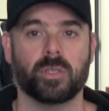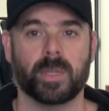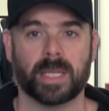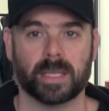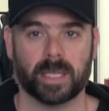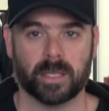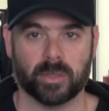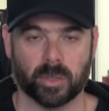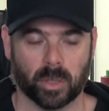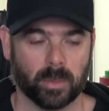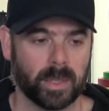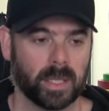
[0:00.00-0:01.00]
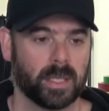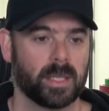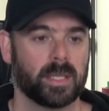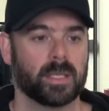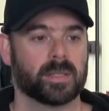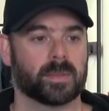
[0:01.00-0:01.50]
doing their job.
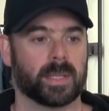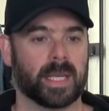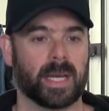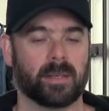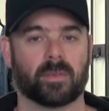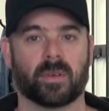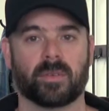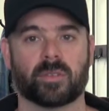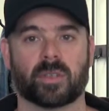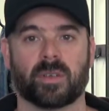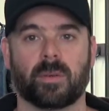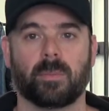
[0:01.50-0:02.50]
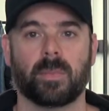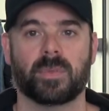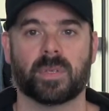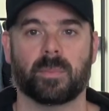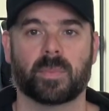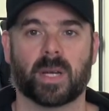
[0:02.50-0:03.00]
So again, rather than trying
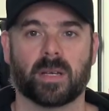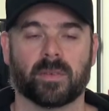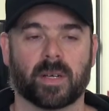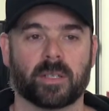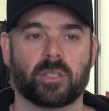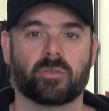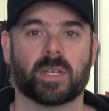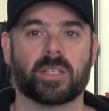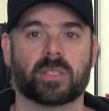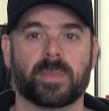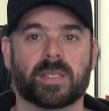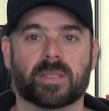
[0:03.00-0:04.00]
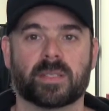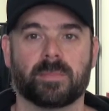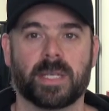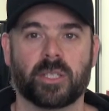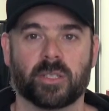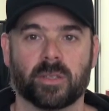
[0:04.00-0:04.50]
to kind of like stretch them into
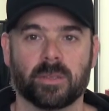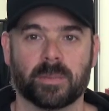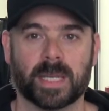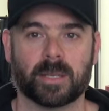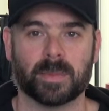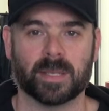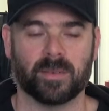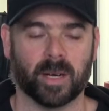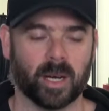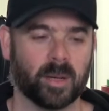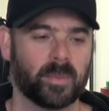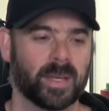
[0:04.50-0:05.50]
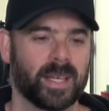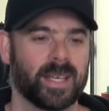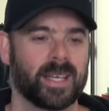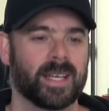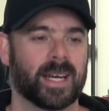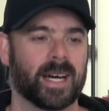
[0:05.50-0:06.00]
submission and make them give up,
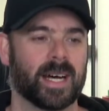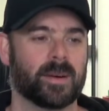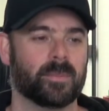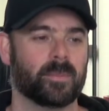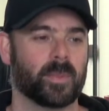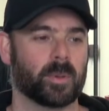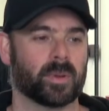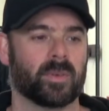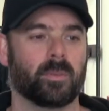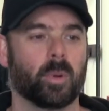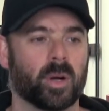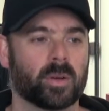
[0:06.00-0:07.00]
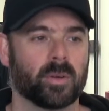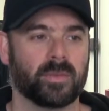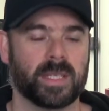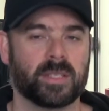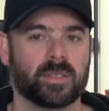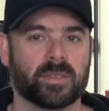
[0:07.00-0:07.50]
we want to work on
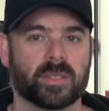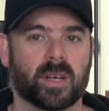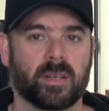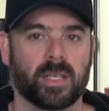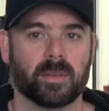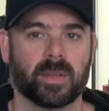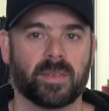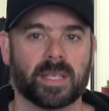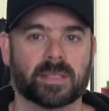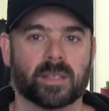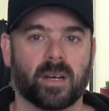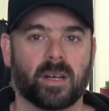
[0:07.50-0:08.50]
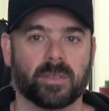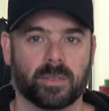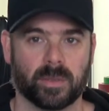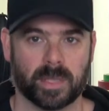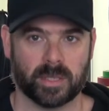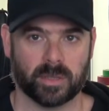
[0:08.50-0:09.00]
the issues that, the things that aren't
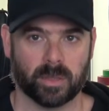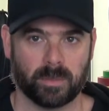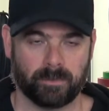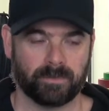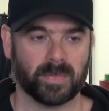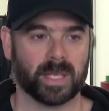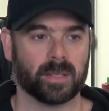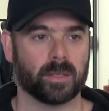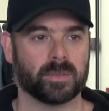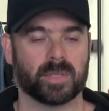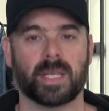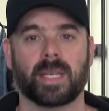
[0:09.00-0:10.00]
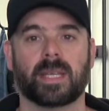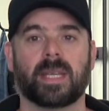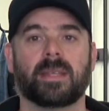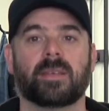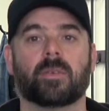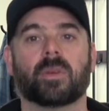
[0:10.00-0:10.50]
doing their job, get those to kick
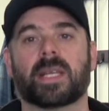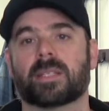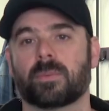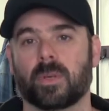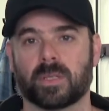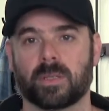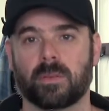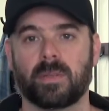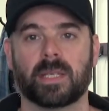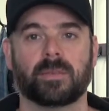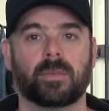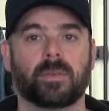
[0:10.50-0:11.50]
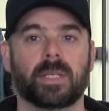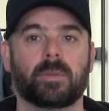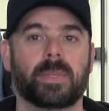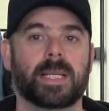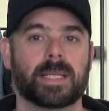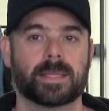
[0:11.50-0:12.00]
in. They've got less work to do, therefore they'll
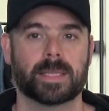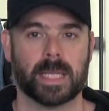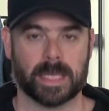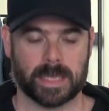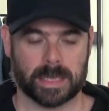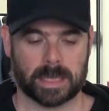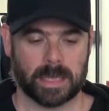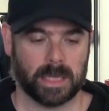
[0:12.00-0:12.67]
be less tight.